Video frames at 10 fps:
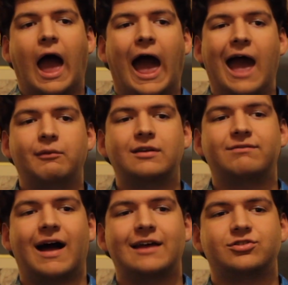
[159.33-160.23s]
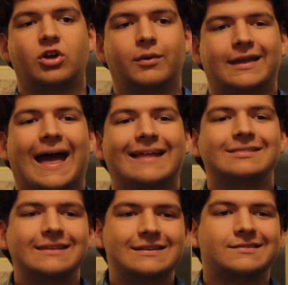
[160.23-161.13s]
I would advise knowing at
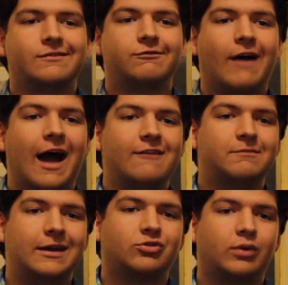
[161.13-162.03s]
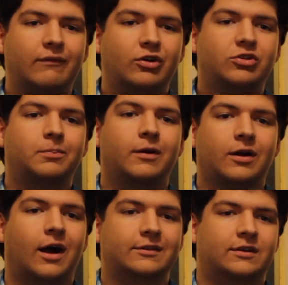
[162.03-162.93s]
least 5 major rivers per
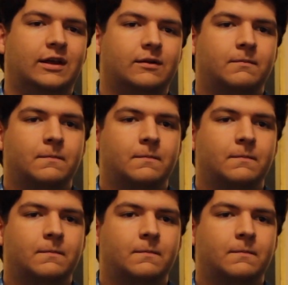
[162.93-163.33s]
continent.